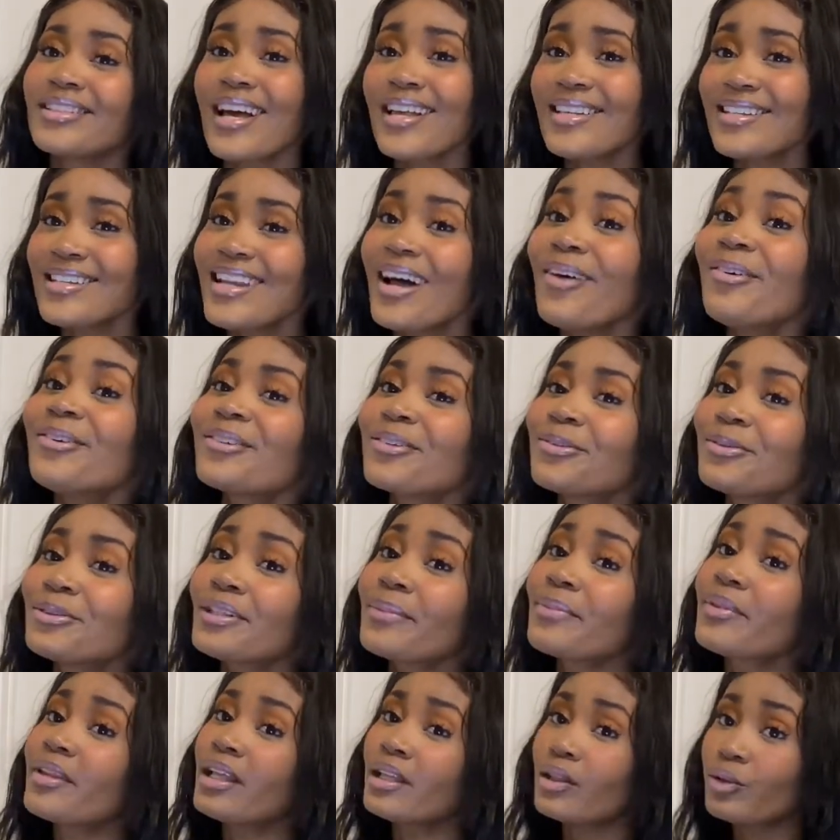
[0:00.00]
I said I was doing
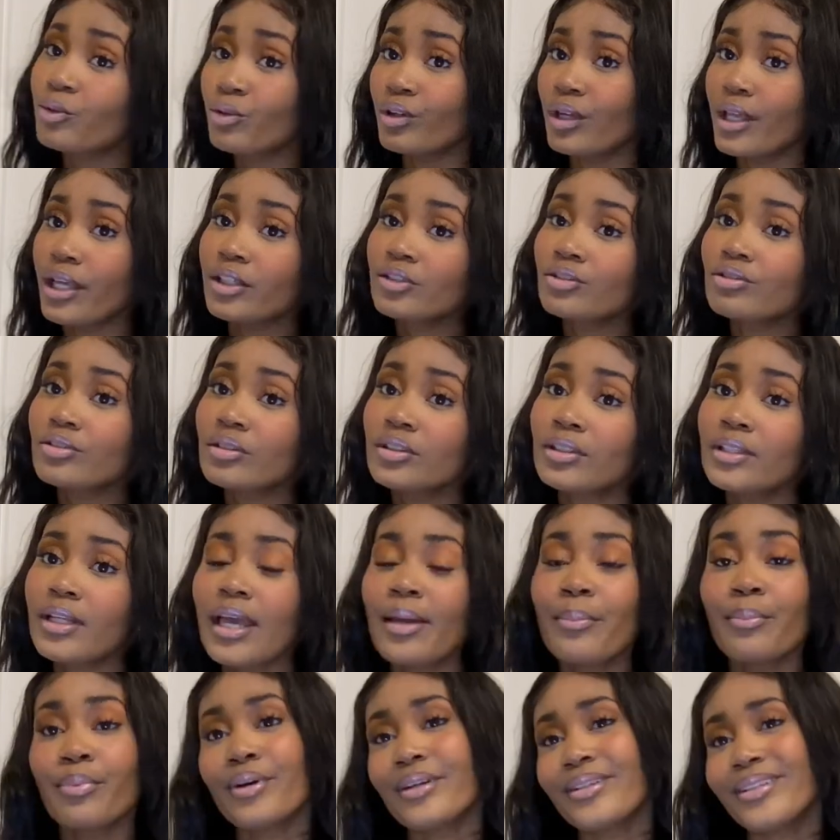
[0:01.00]
something a little extra
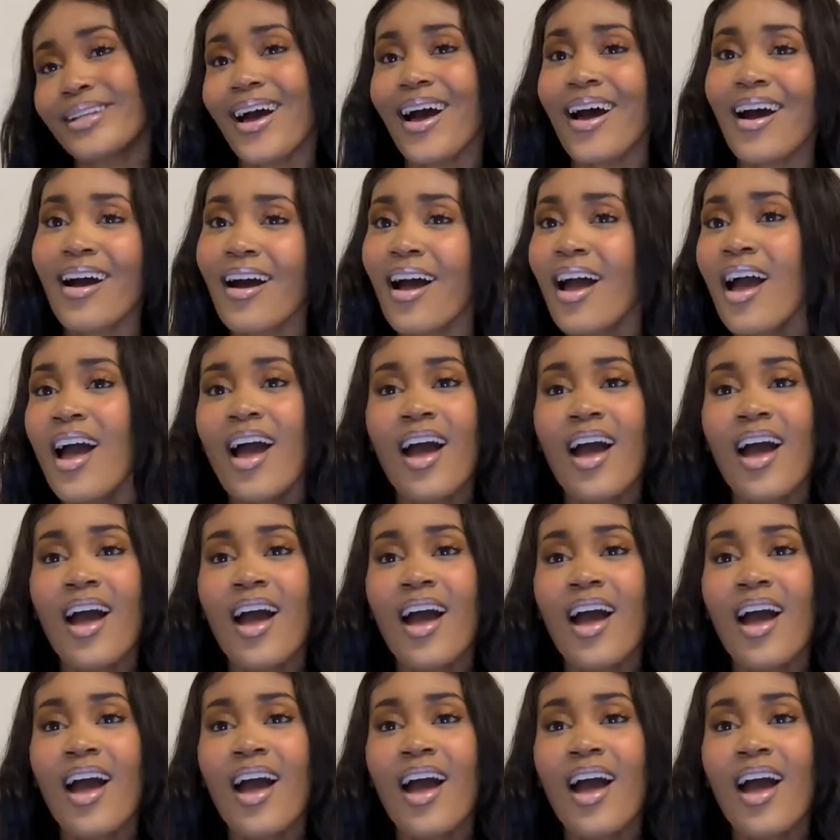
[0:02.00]
today, but nah.